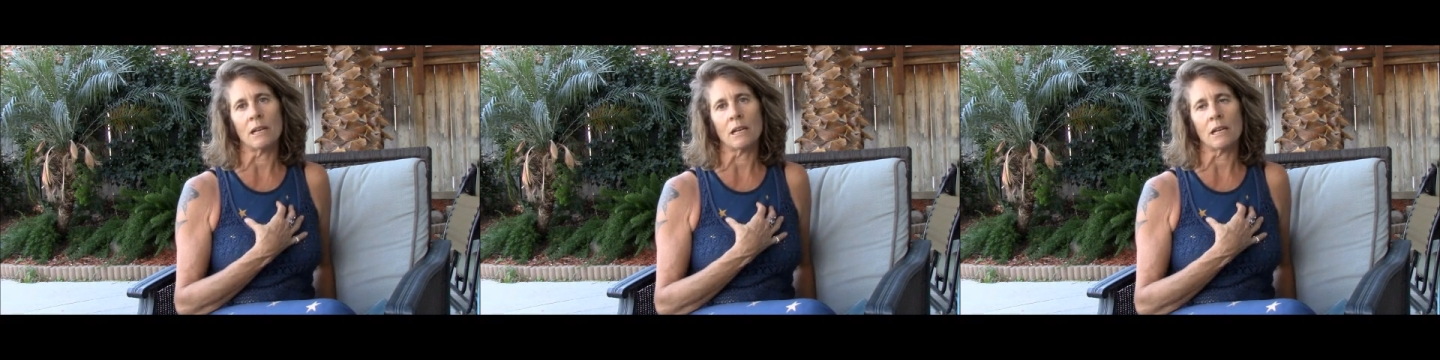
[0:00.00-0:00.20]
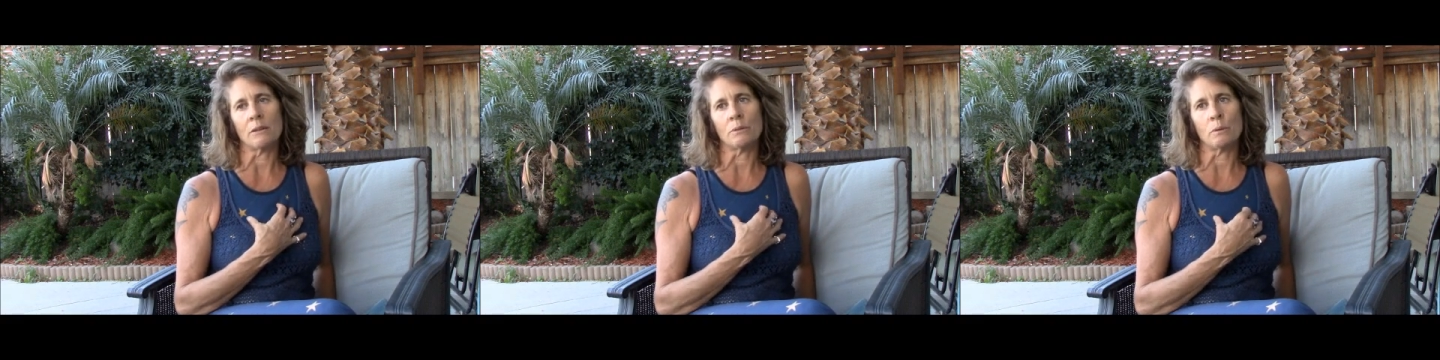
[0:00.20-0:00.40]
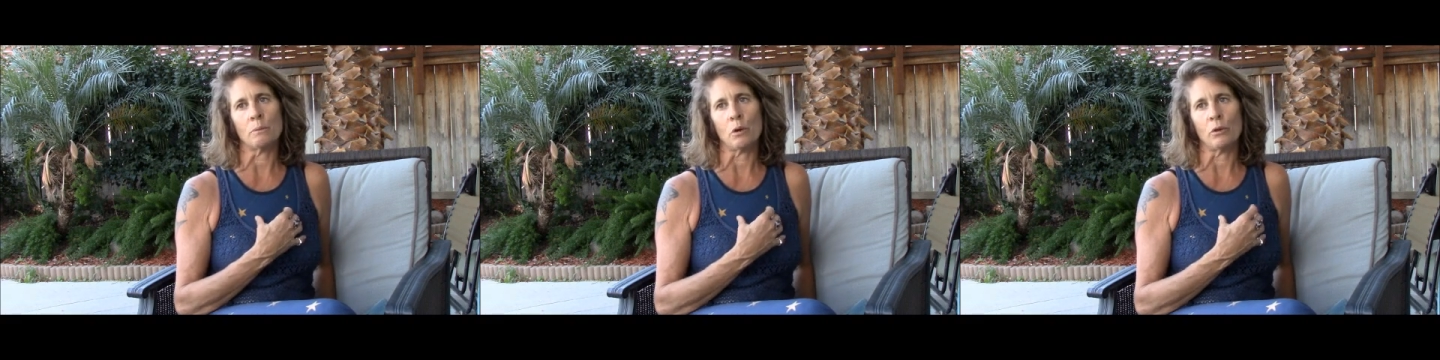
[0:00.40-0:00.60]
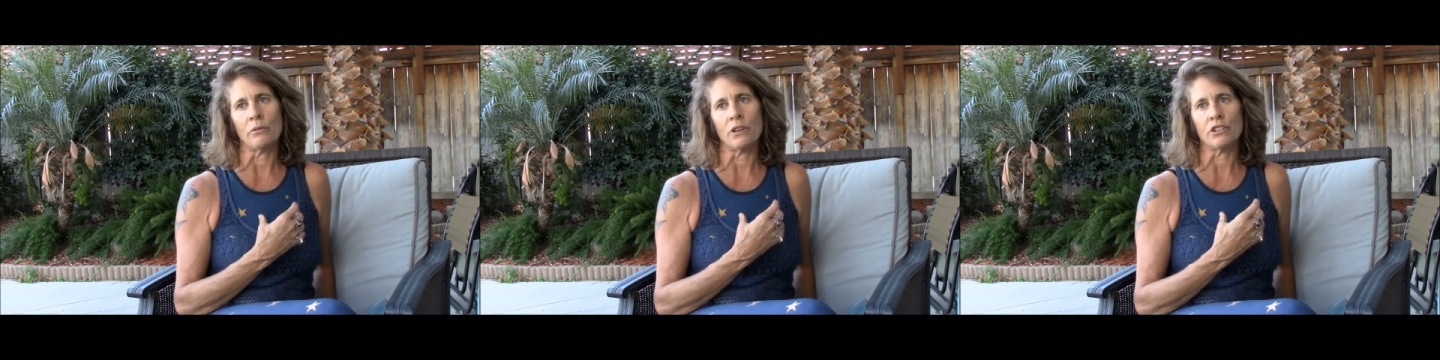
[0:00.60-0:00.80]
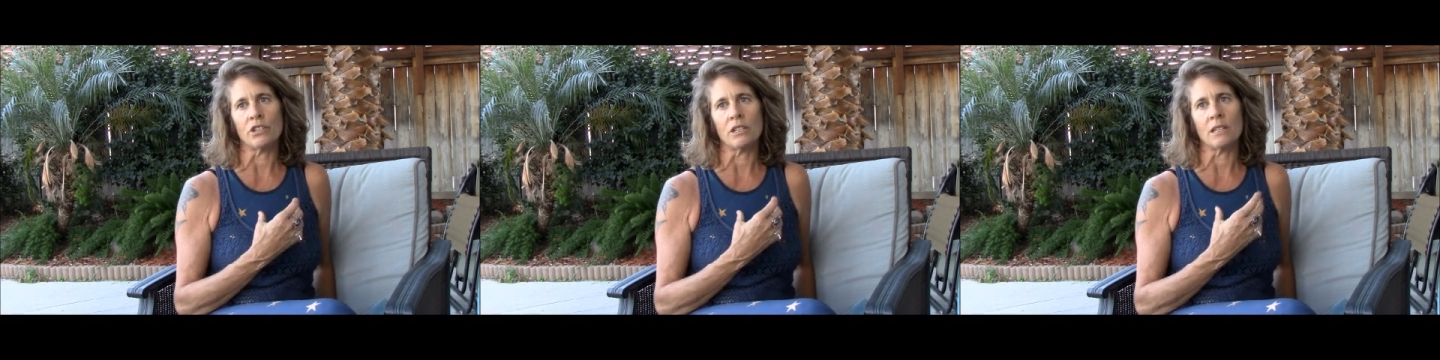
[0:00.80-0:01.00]
It gives me
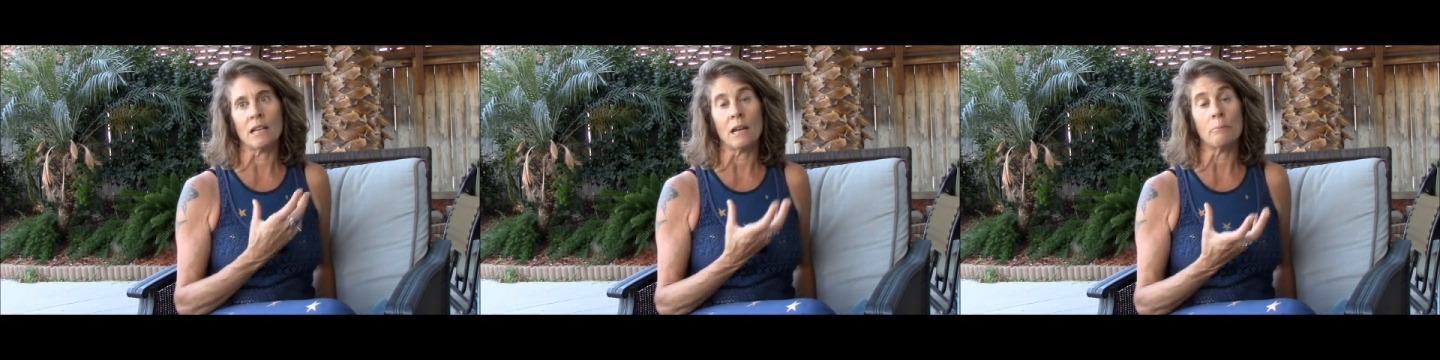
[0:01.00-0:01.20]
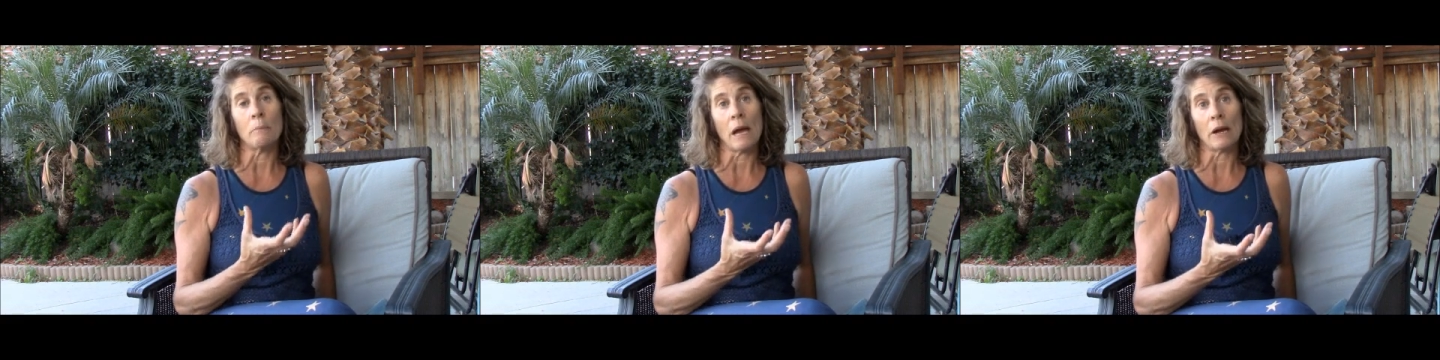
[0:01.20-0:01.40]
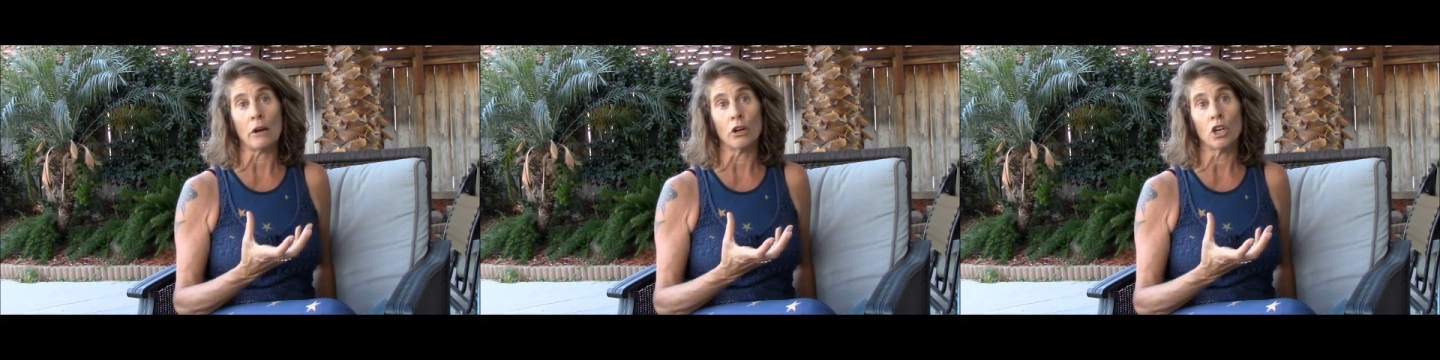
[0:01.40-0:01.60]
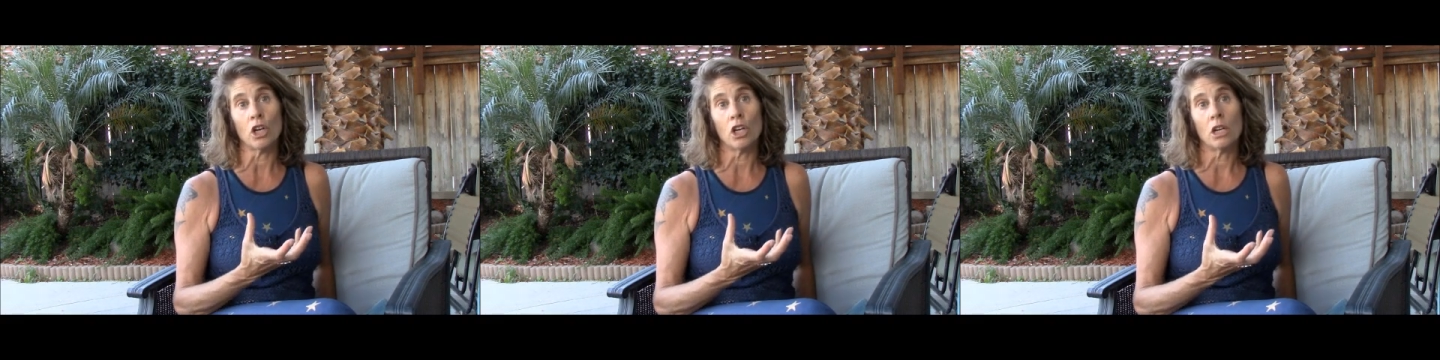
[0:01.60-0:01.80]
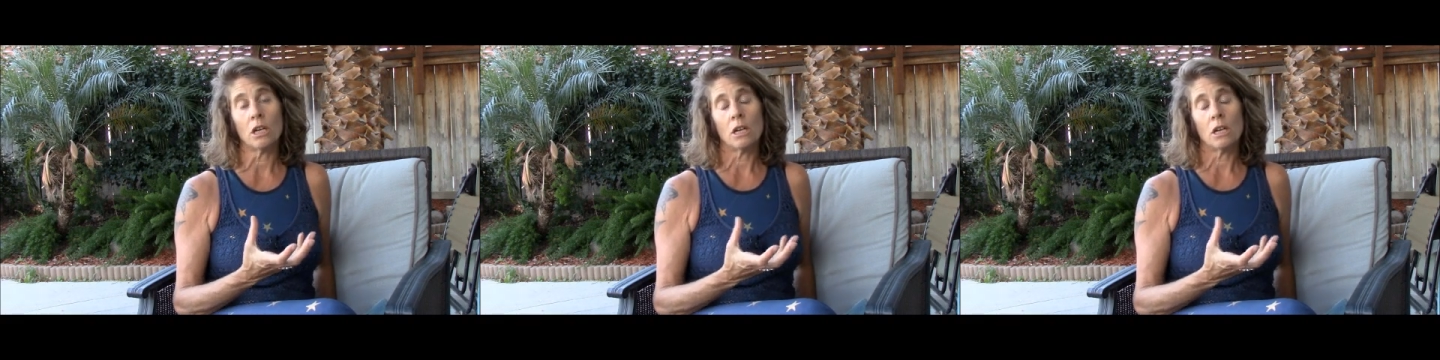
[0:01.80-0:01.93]
motivation to get better.